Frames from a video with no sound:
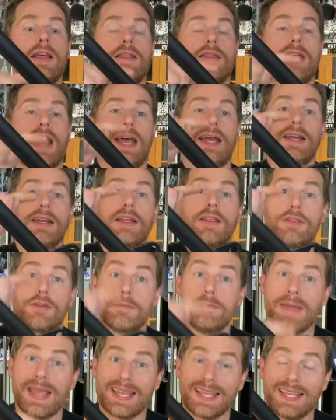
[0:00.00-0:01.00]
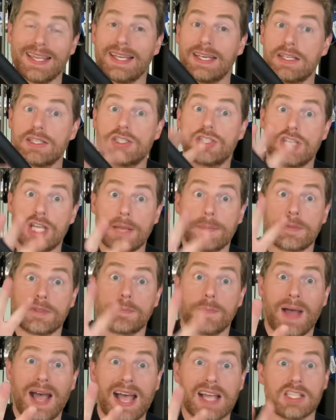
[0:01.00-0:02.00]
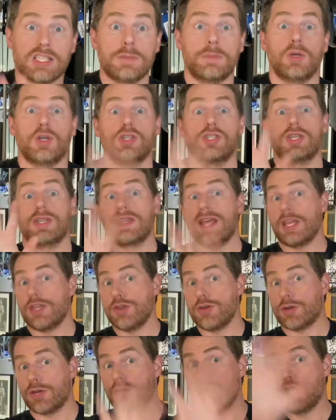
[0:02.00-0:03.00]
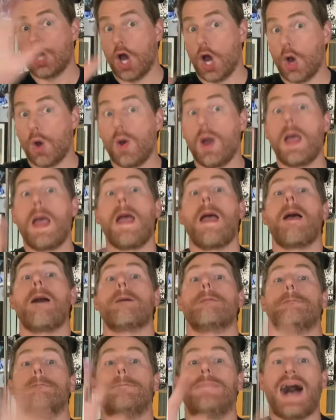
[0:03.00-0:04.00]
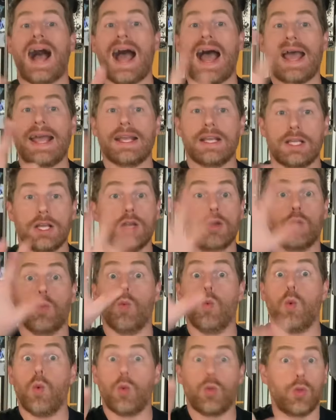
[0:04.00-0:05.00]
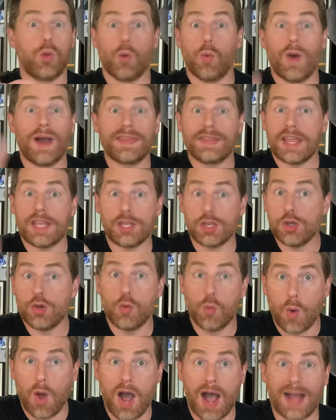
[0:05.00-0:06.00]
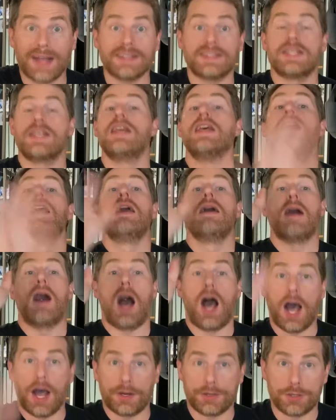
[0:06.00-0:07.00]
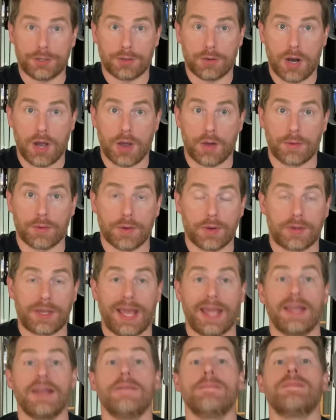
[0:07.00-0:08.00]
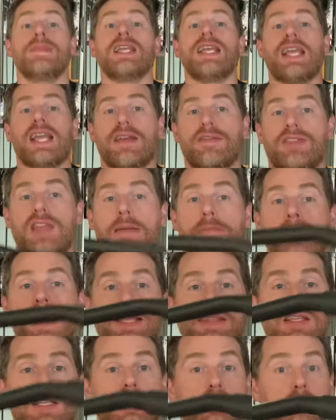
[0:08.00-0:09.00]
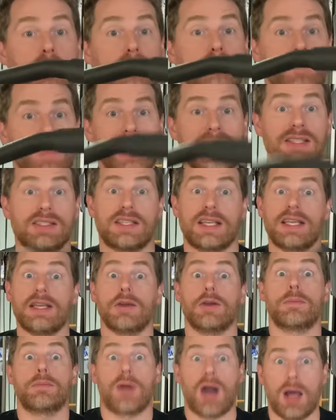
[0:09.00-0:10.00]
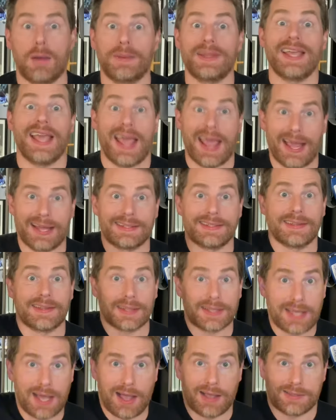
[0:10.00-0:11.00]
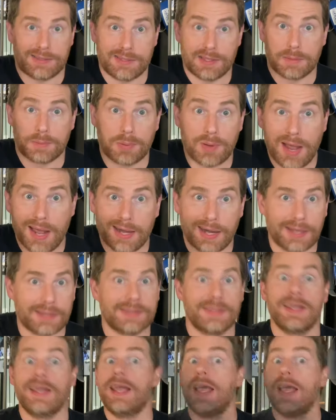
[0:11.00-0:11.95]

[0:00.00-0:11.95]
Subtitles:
that they're making it as cheap as possible so that you can go buy the one that you want on your own, okay? If they made this real fancy, it would probably add to the cost of the product,